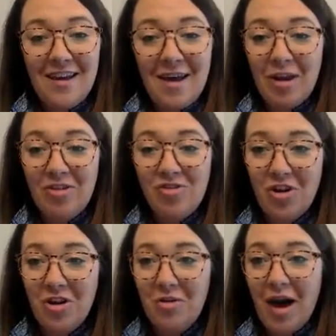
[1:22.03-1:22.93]
I'm going to show
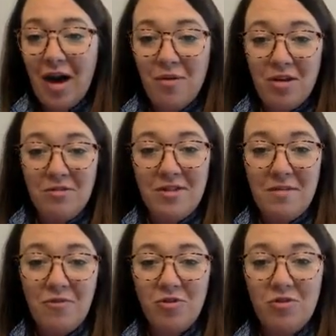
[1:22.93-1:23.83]
you how we use them
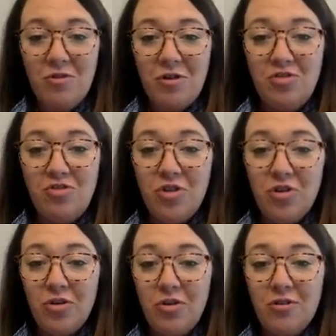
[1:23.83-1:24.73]
for student
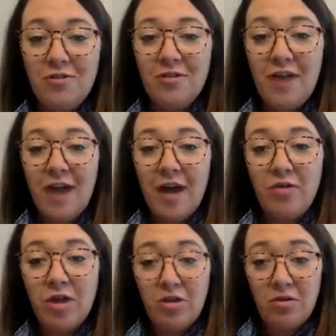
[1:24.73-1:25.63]
journals, how you can
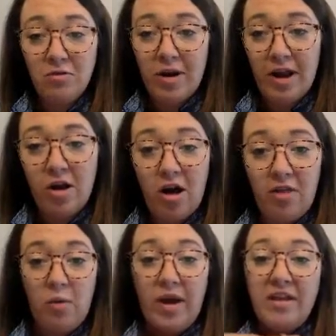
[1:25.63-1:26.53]
use what I call the
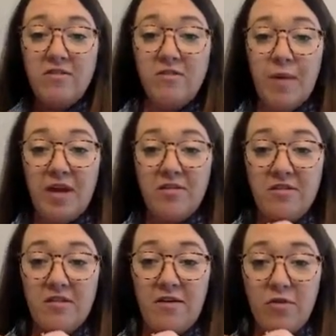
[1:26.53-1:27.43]
white space
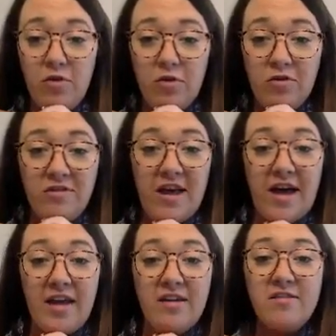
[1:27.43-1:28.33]
of Google Slides.